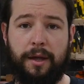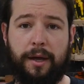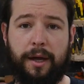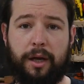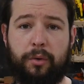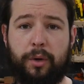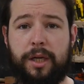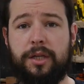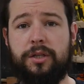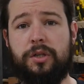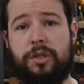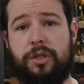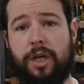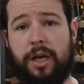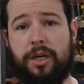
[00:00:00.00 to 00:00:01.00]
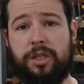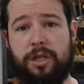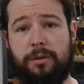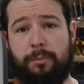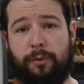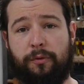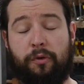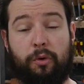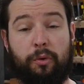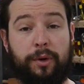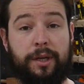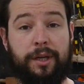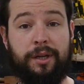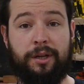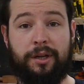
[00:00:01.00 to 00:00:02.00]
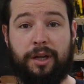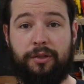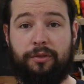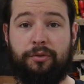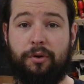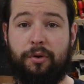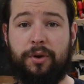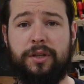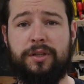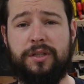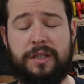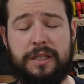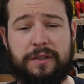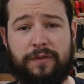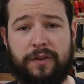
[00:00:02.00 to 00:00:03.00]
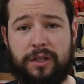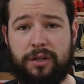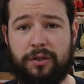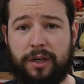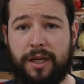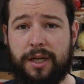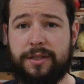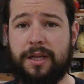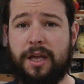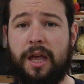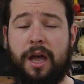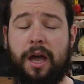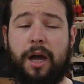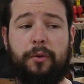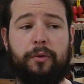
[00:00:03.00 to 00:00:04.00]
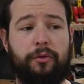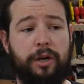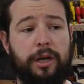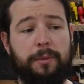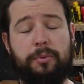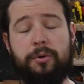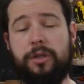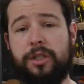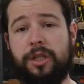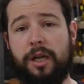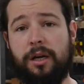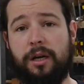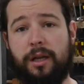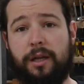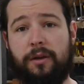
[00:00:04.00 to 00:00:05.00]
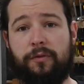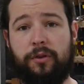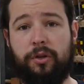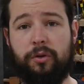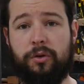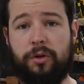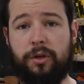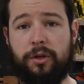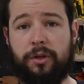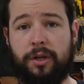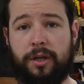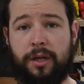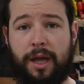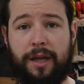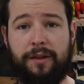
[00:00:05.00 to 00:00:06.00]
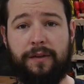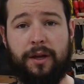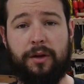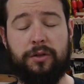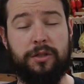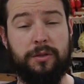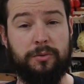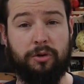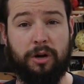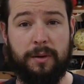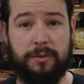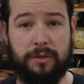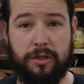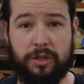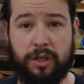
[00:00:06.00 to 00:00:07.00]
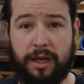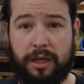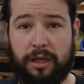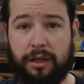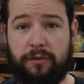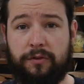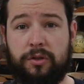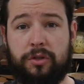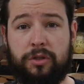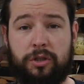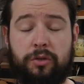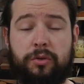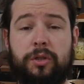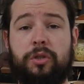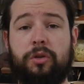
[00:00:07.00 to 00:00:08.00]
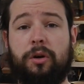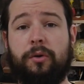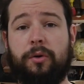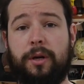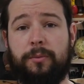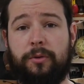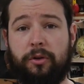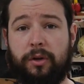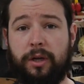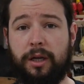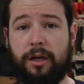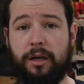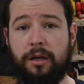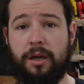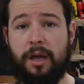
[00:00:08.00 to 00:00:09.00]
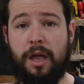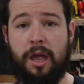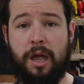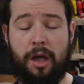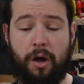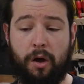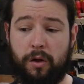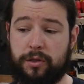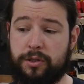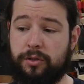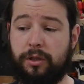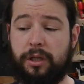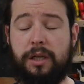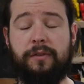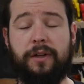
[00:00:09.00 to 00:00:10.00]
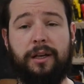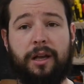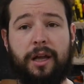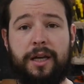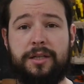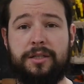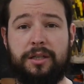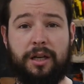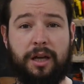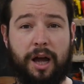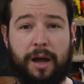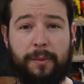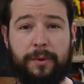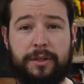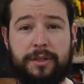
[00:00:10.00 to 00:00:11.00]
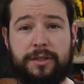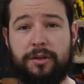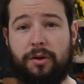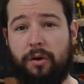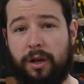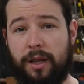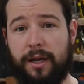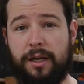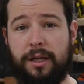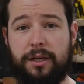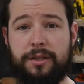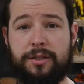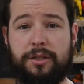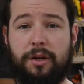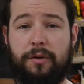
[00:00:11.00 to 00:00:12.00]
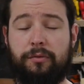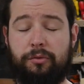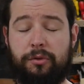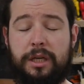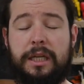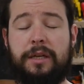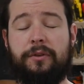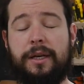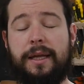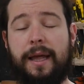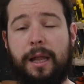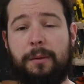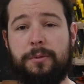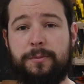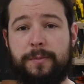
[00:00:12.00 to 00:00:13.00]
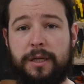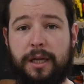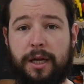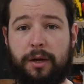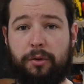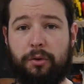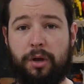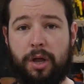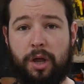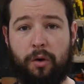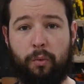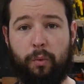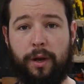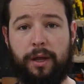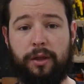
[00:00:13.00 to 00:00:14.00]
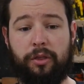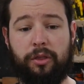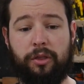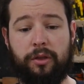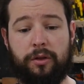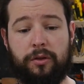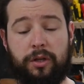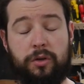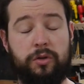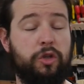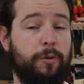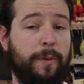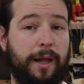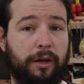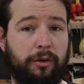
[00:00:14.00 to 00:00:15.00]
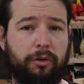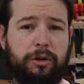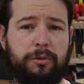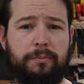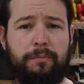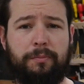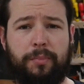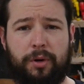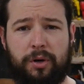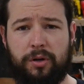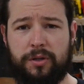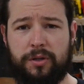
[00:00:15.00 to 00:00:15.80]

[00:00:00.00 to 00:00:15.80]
A quick interjection before we get thrown into this video, guys. I would really appreciate it if you could head down and subscribe to the channel if you do enjoy what I'm doing here. Also leaving likes and comments, all that kind of stuff really helps me out with the YouTube algorithm, but